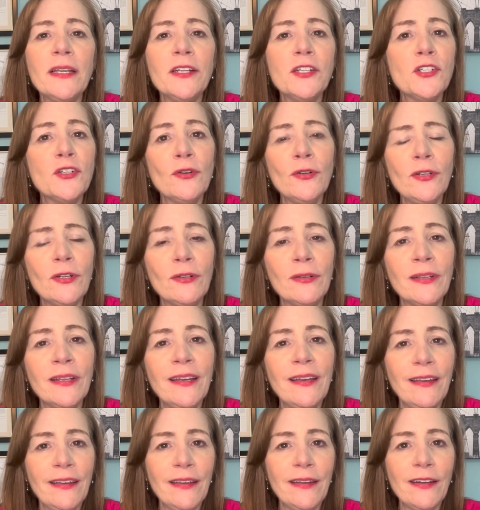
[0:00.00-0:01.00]
internal.
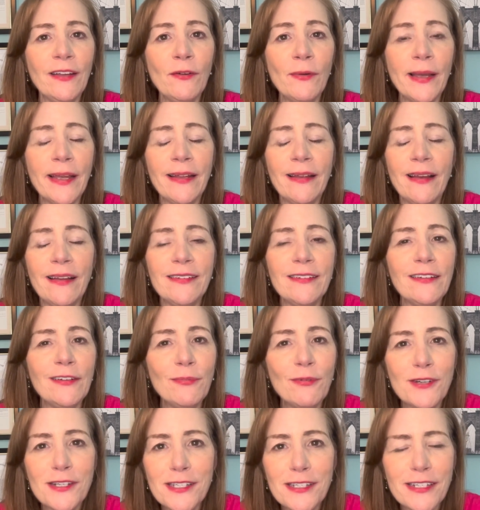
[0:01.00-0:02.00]
I did a
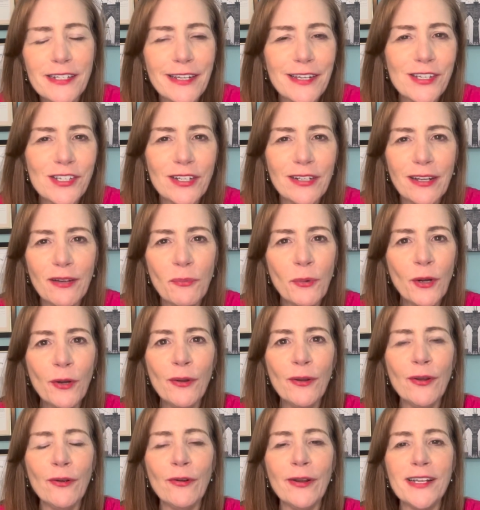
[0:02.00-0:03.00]
presentation at
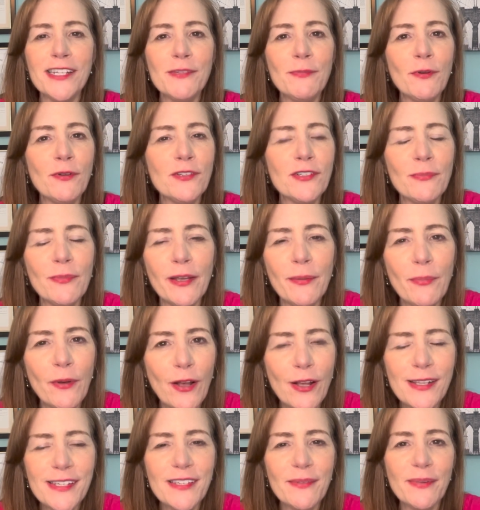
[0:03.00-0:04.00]
work, or I spoke to my
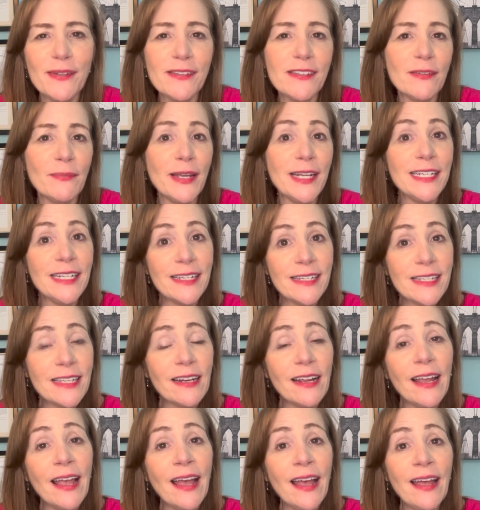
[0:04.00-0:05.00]
boss about some ideas
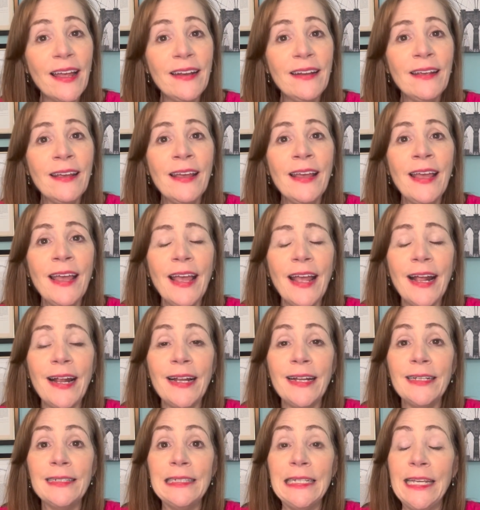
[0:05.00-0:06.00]
that I had,
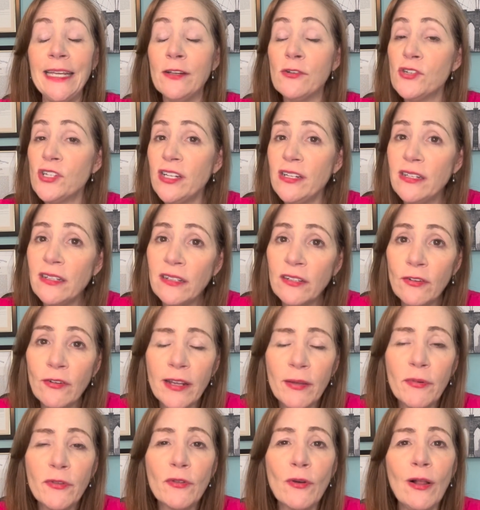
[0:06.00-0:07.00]
and he or she didn't
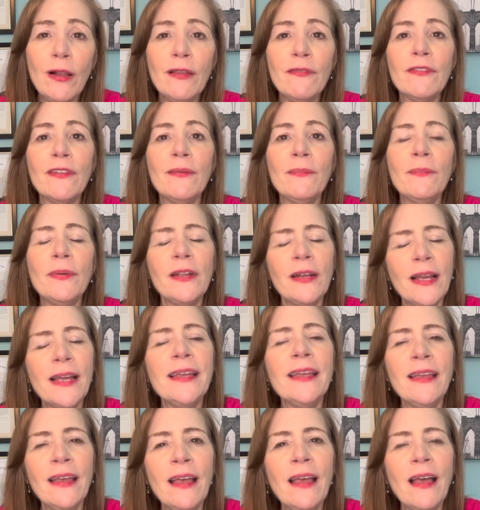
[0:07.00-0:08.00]
agree with all of them, but
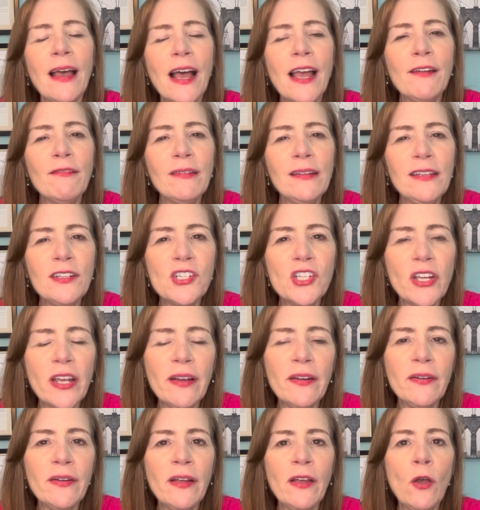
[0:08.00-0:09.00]
I really
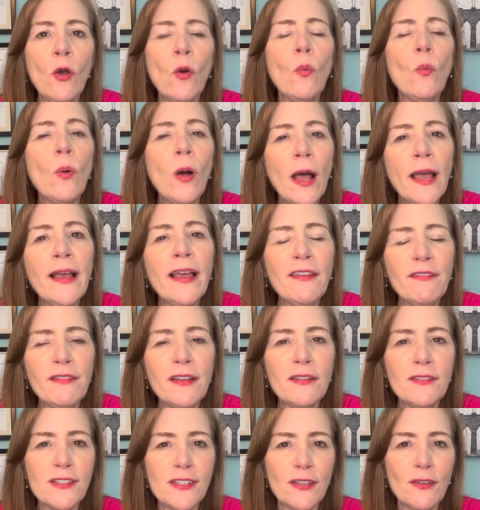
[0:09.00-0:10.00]
shared why I
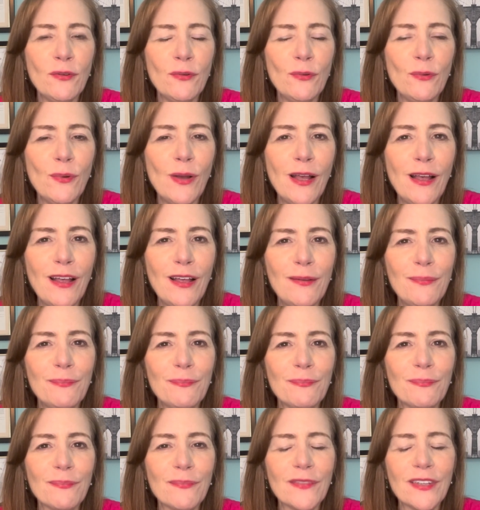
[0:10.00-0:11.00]
felt so